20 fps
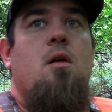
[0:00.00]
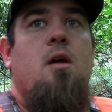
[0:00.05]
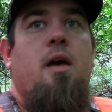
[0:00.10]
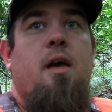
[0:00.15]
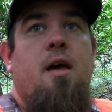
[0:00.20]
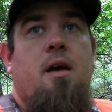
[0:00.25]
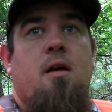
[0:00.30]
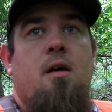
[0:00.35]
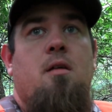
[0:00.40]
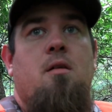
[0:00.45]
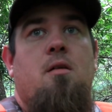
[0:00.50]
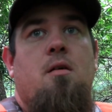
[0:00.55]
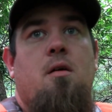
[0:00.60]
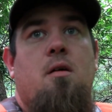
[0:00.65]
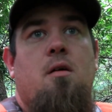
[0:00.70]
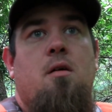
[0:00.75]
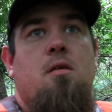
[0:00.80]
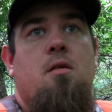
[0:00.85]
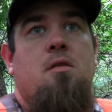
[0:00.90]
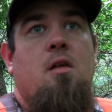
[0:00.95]
And
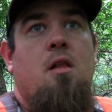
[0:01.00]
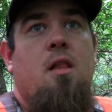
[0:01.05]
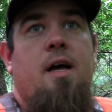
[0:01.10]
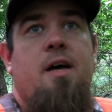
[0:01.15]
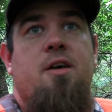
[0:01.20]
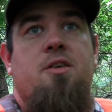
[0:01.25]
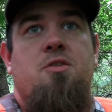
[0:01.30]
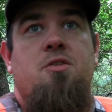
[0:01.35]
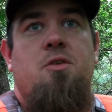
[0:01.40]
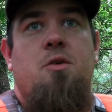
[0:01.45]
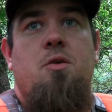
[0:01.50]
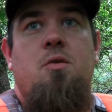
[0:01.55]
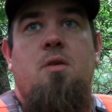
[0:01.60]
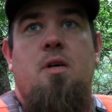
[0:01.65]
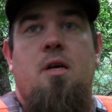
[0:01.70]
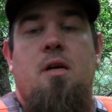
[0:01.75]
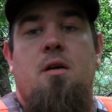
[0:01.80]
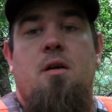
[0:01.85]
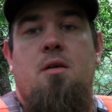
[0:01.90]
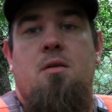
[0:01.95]
the last two
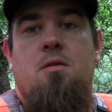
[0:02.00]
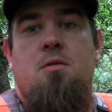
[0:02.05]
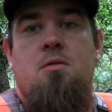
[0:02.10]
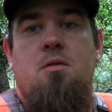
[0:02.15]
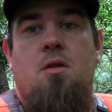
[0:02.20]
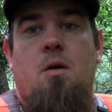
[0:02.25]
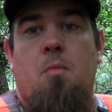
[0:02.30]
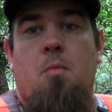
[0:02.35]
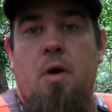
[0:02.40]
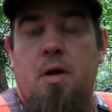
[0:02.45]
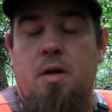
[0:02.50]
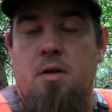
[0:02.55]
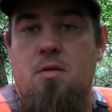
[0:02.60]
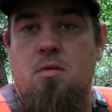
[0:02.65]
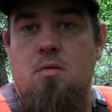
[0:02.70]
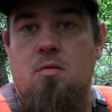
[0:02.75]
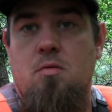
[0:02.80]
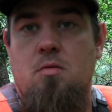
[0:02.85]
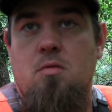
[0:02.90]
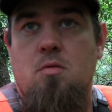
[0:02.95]
years on my
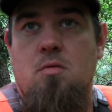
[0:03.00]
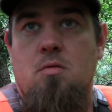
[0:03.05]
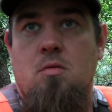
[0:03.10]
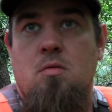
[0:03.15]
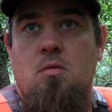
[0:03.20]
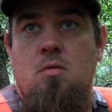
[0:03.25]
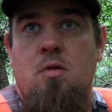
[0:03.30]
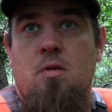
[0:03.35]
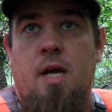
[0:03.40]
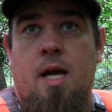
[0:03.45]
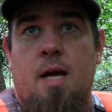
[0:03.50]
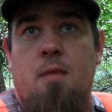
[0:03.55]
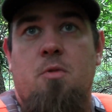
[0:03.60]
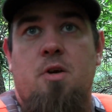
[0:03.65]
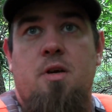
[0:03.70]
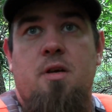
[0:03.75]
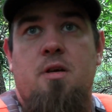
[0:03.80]
camera